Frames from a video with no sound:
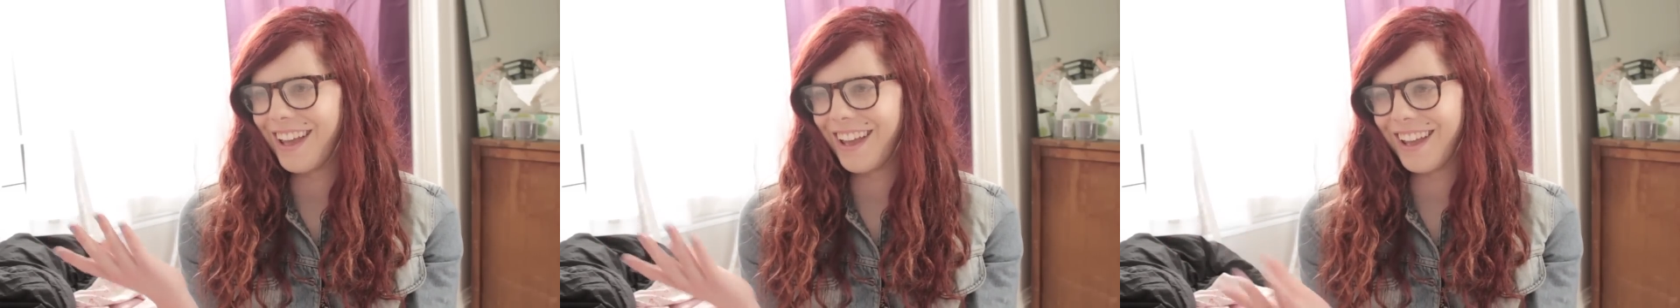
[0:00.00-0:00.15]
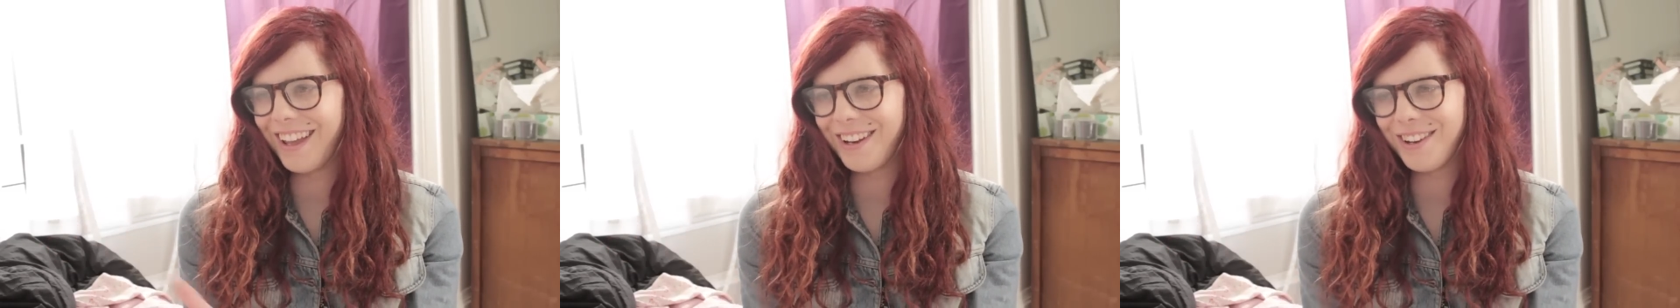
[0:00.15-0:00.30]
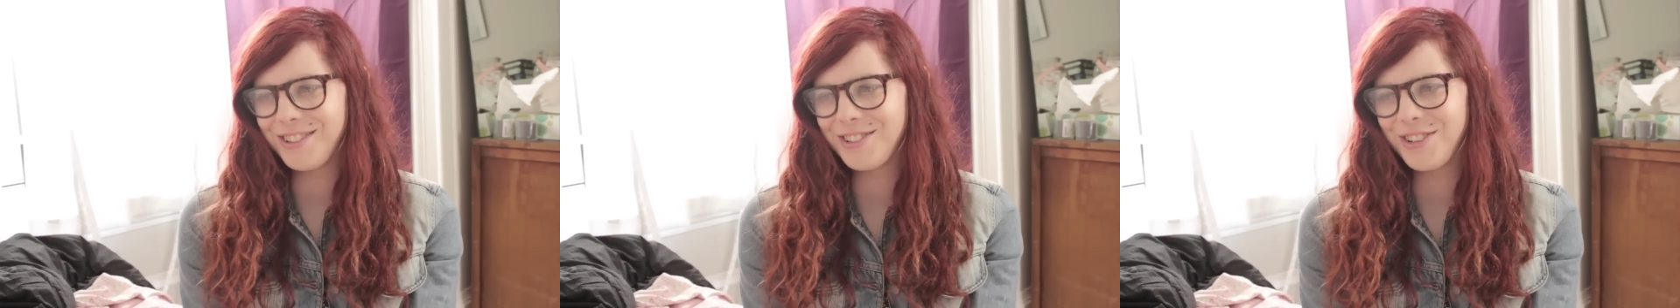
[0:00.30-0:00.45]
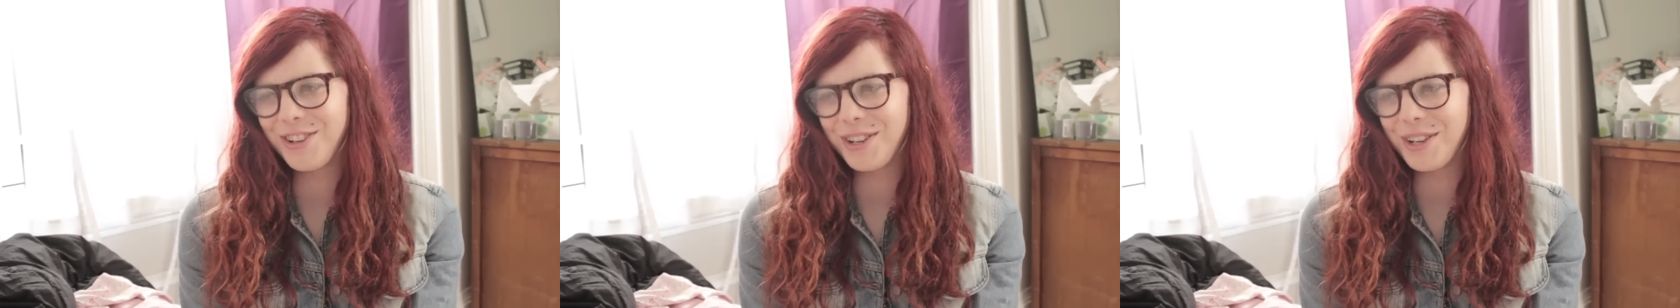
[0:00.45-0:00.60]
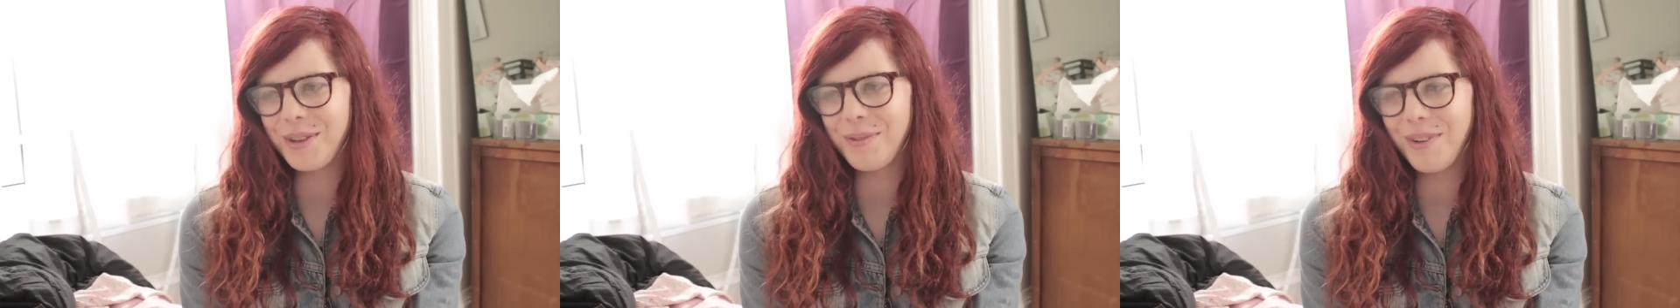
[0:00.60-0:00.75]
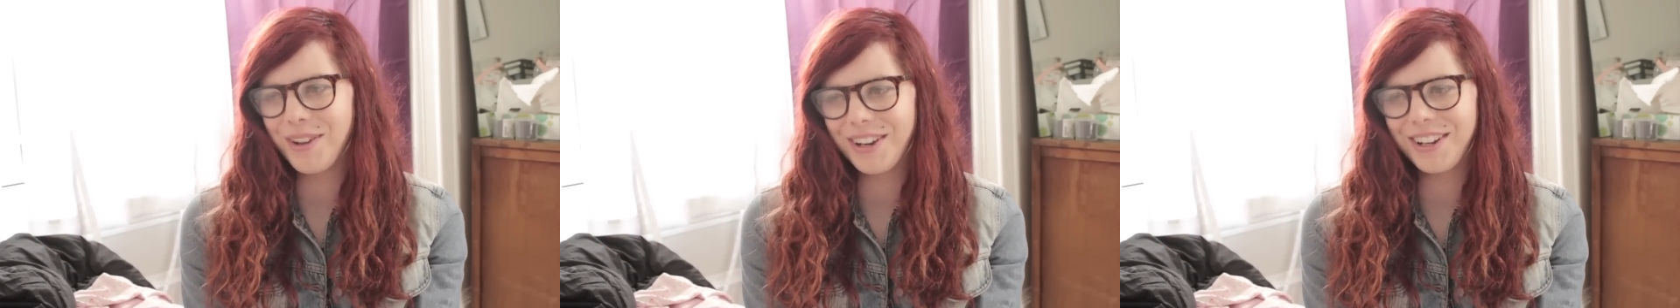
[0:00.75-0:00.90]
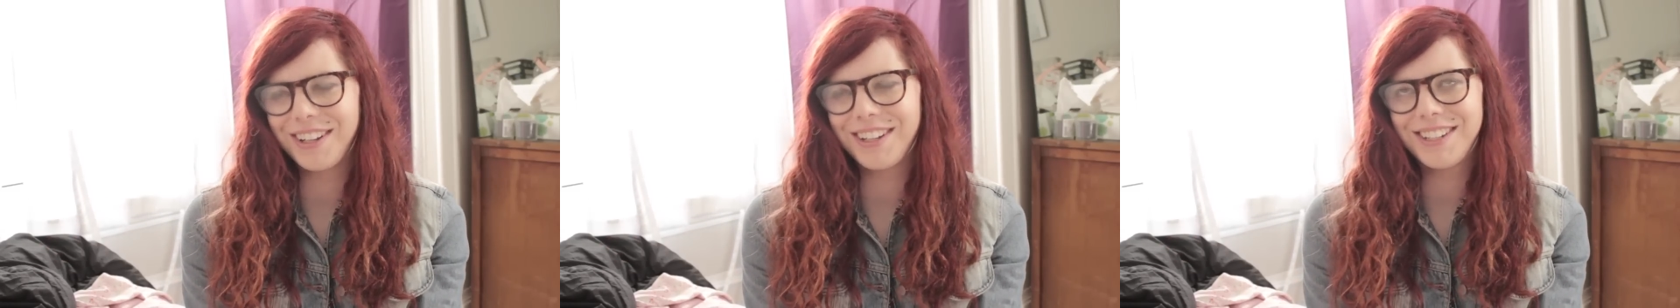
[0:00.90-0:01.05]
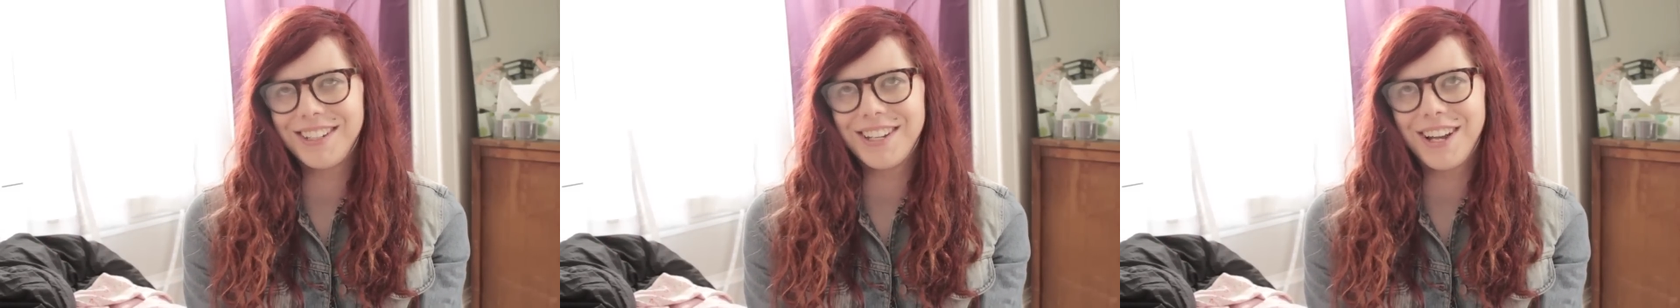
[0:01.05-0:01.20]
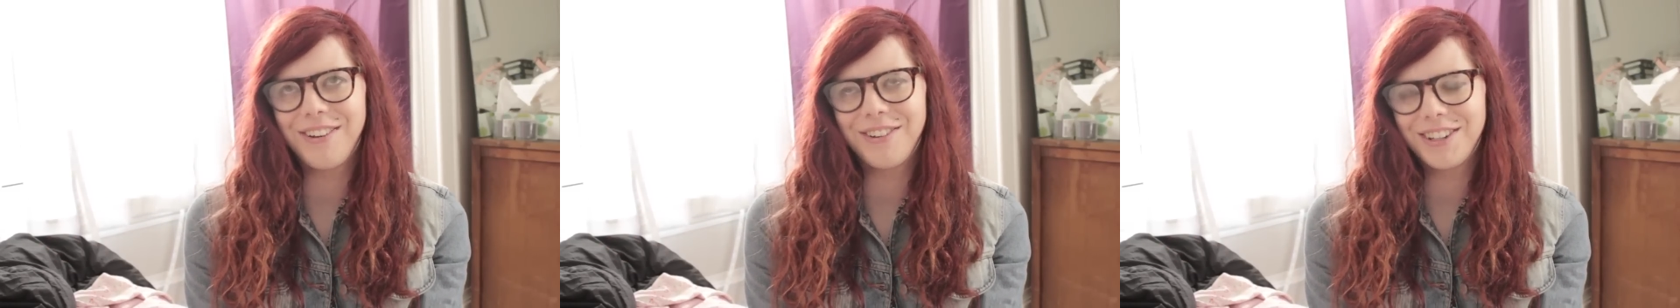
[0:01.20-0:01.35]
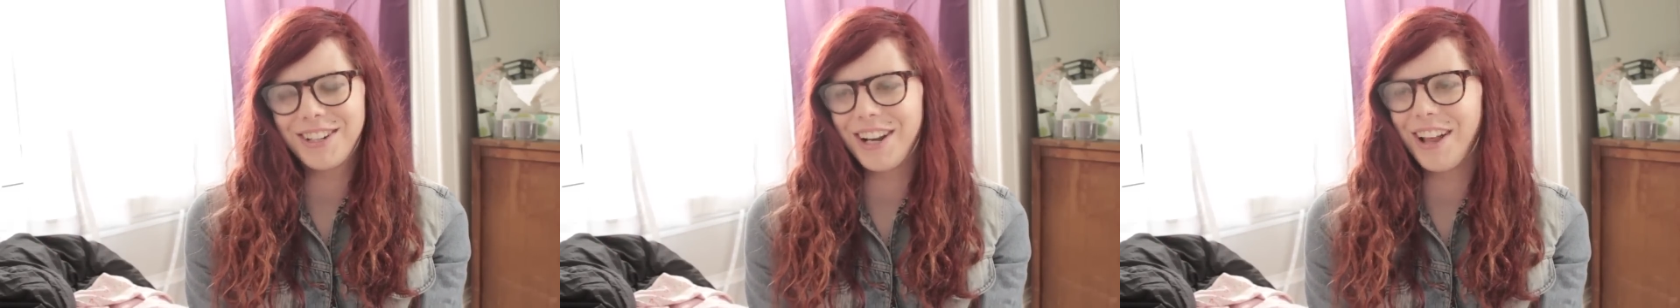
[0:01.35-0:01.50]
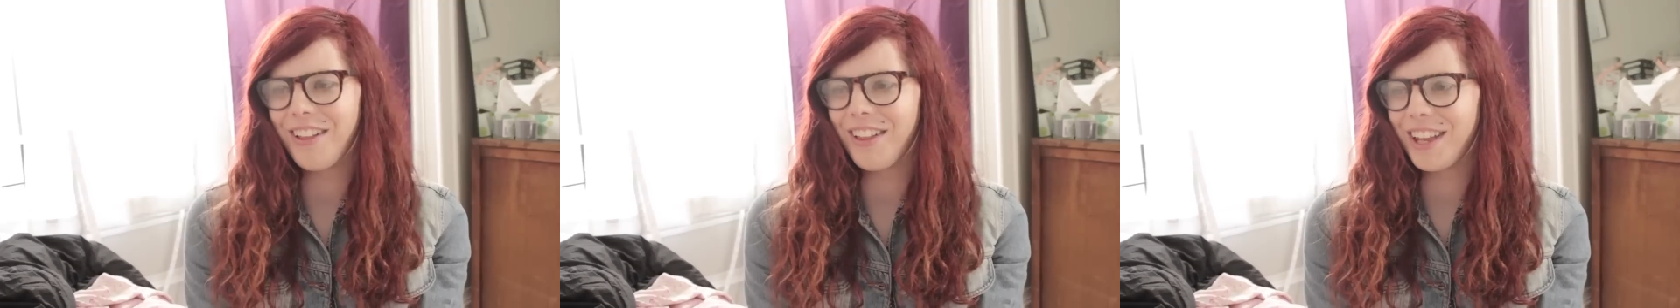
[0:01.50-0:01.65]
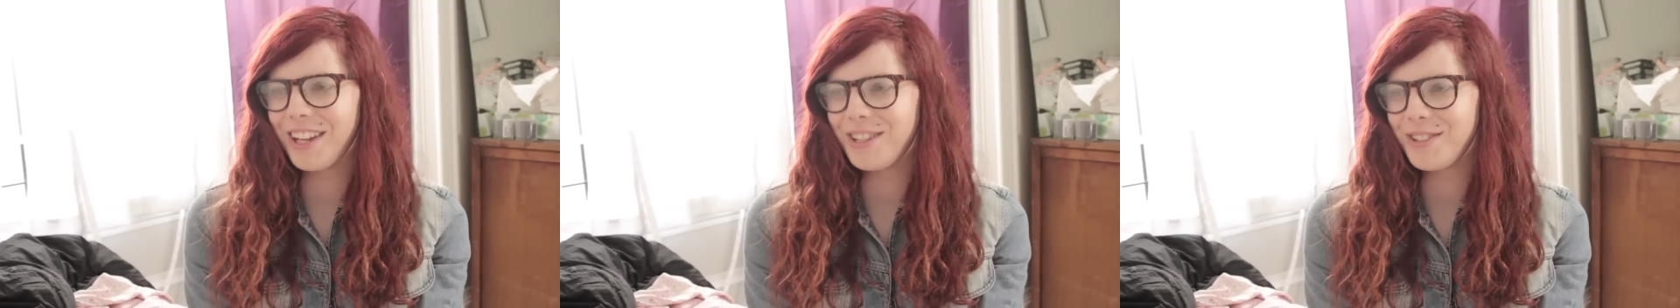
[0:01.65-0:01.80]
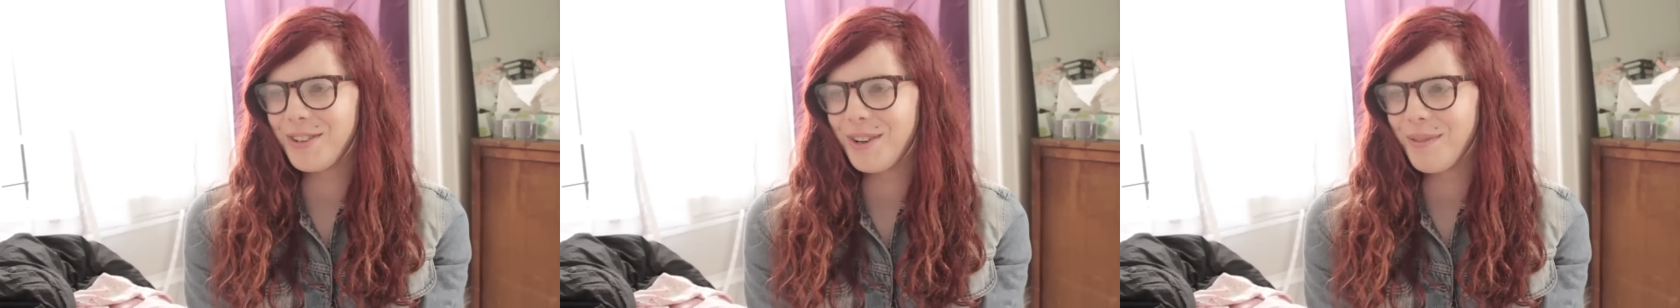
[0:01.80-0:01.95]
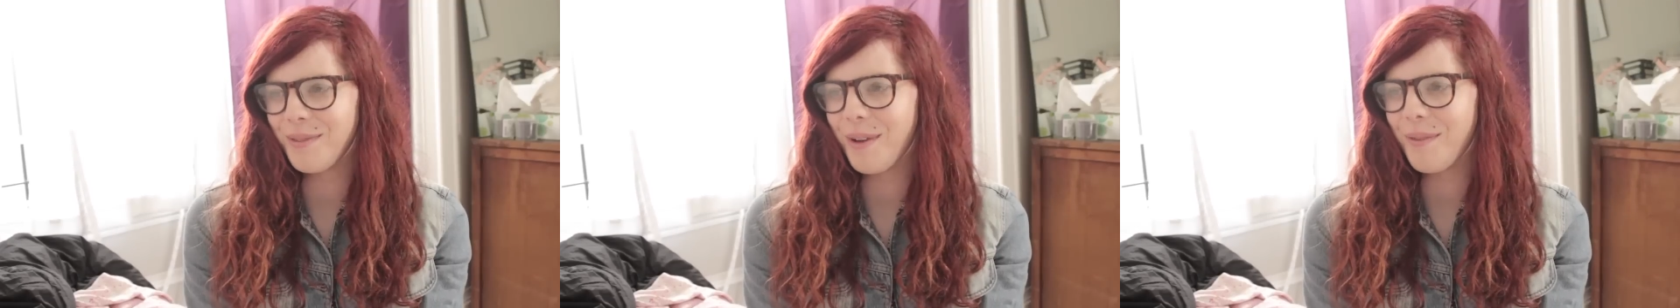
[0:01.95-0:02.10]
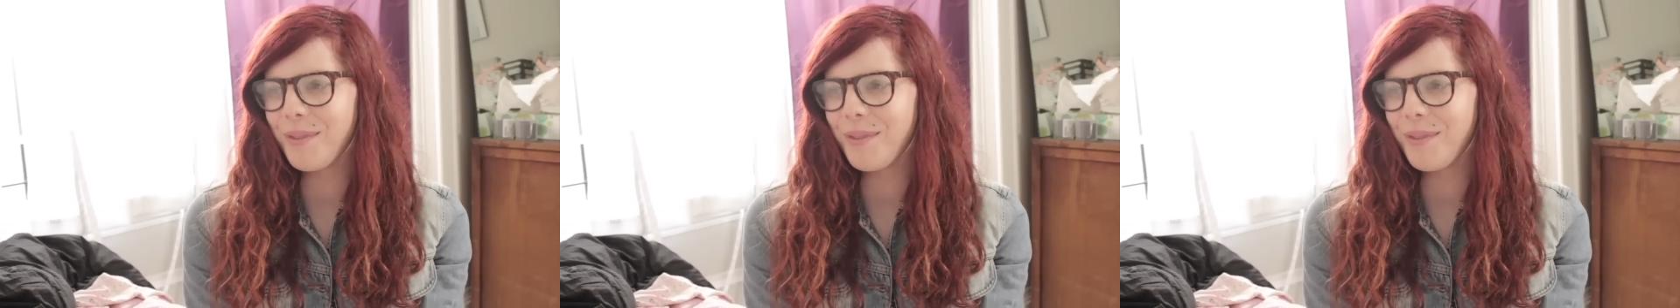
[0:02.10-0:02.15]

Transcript: And I was talking about it down in L A to him.